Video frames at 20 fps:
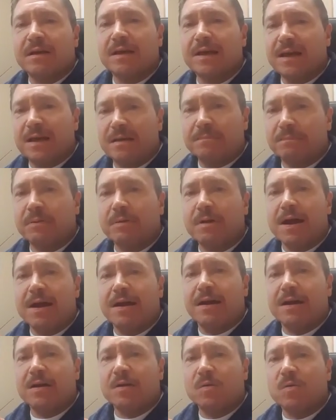in
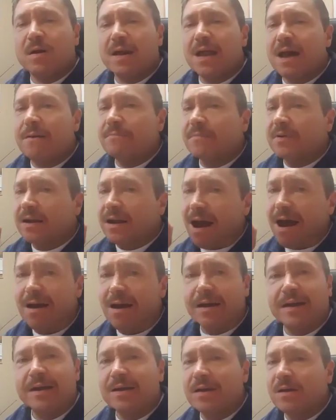prayer, when I'm
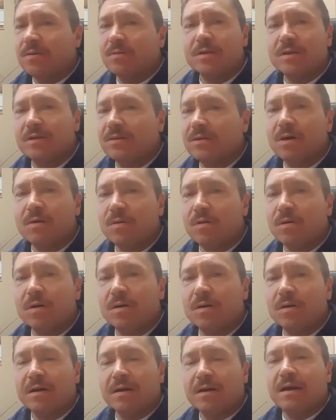knocking on the
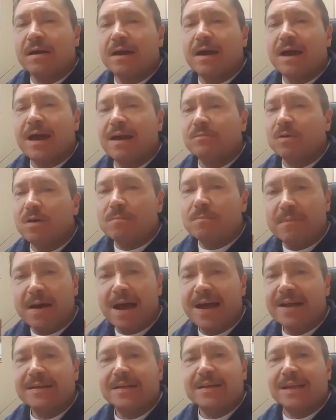door and
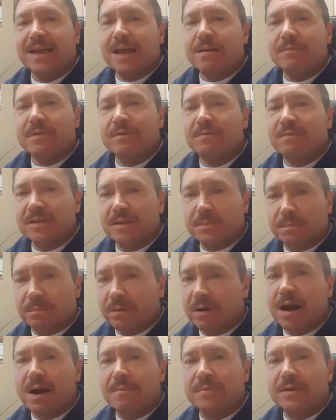reminding Him of His
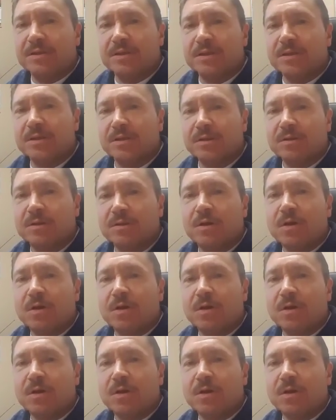promises,